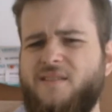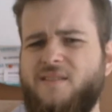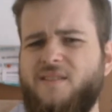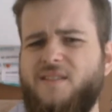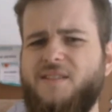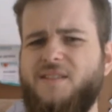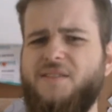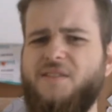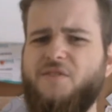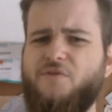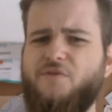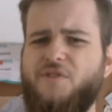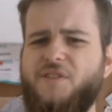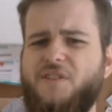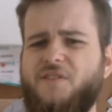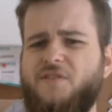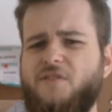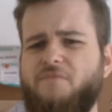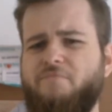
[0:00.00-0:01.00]
this
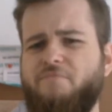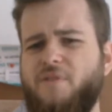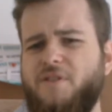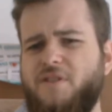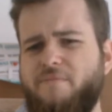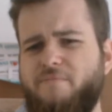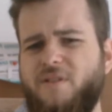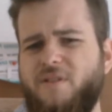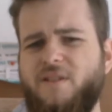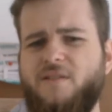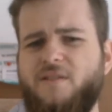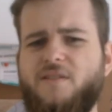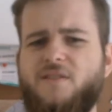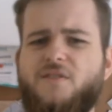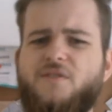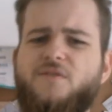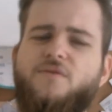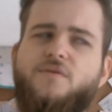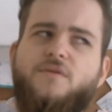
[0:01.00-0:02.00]
increases your
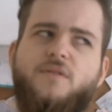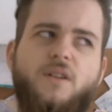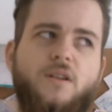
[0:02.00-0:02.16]
possibilities to,